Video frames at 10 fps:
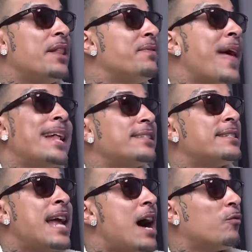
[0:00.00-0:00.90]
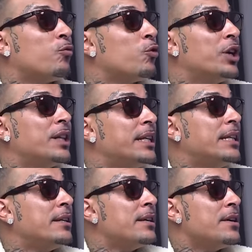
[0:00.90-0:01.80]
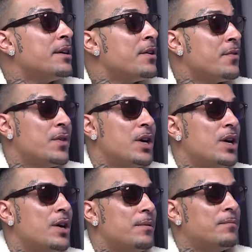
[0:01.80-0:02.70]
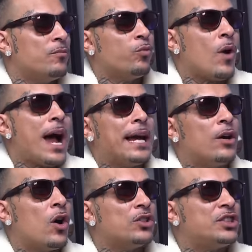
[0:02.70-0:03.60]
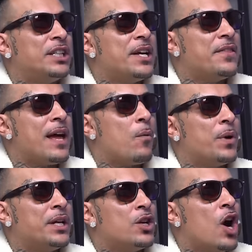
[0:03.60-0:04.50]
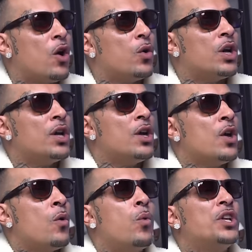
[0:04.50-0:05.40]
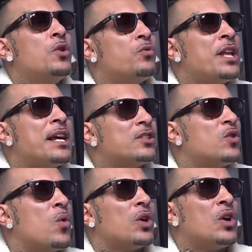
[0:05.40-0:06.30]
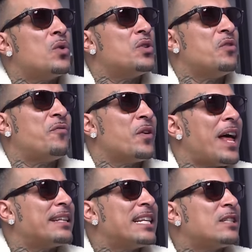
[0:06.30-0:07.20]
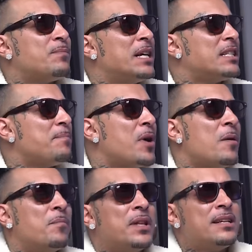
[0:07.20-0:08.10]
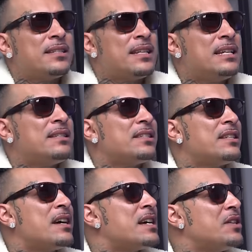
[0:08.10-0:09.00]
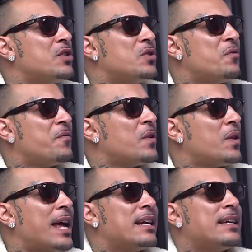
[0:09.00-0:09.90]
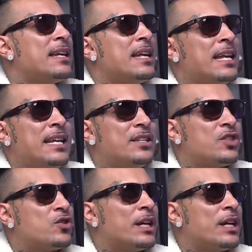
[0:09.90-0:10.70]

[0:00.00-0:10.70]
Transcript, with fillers: that's not really the Ryan Garcia that we know. What do you think is going on? Do you feel like this is a publicity stunt? Do you feel like he's